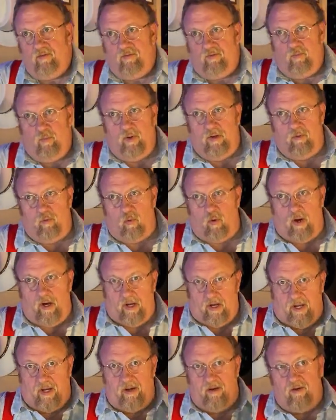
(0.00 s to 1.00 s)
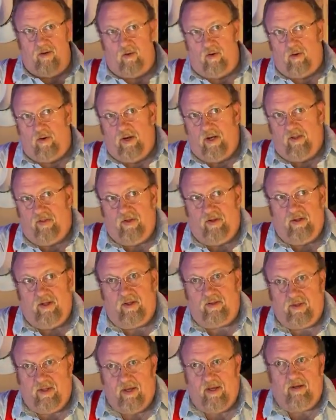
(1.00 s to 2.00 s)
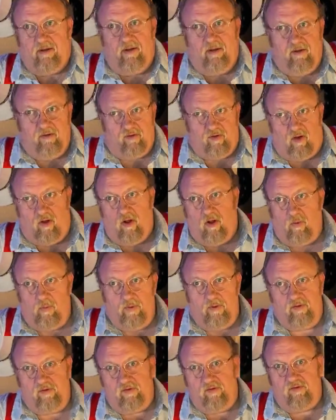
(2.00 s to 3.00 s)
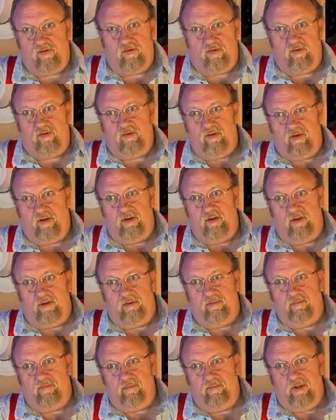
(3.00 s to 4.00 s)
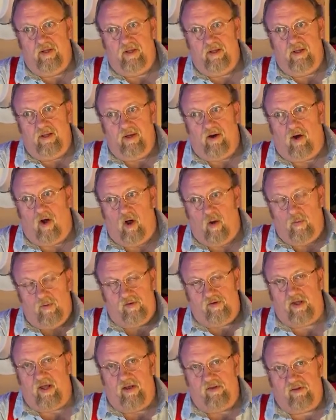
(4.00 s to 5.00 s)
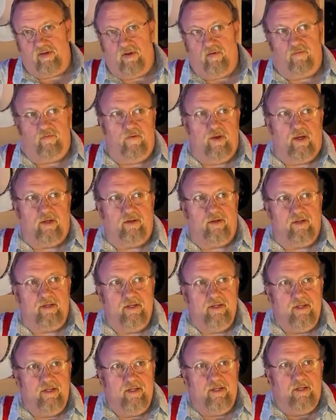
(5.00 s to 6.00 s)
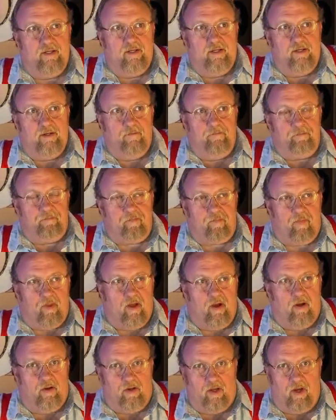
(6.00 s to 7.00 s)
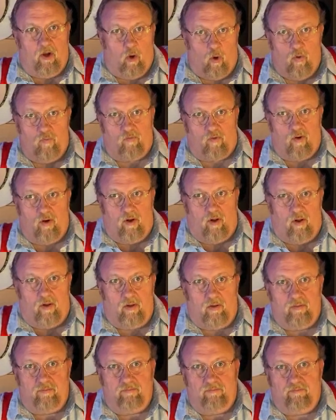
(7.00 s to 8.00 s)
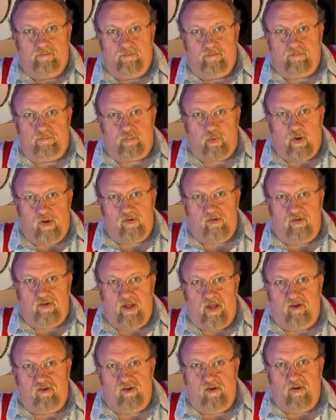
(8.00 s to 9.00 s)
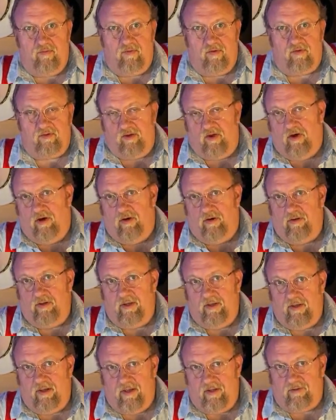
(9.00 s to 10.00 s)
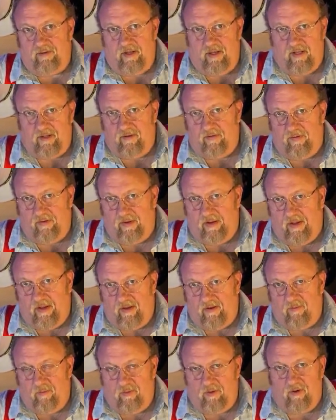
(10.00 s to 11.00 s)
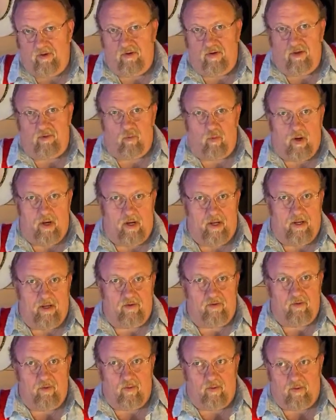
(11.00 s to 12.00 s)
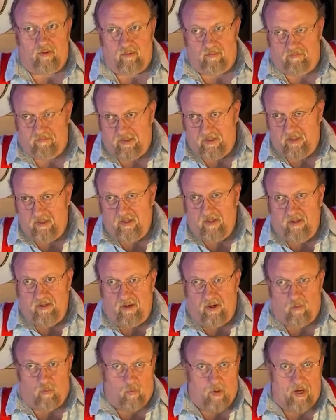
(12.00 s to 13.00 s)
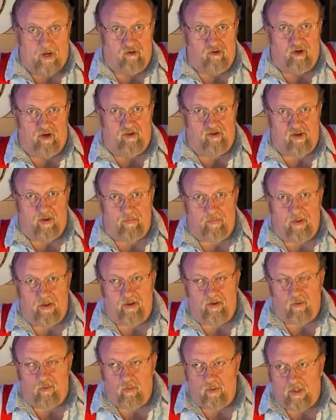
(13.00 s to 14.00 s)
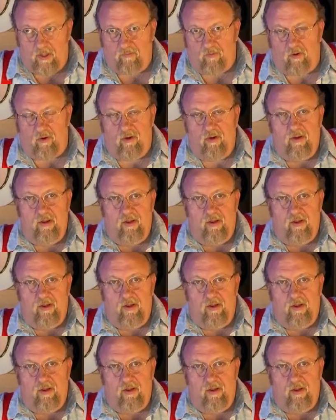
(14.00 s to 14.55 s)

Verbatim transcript: when writing or anything like that is always uh, always has an effect on the overall presentation of the song at the end of the day when you're done writing it or arranging something or whatever.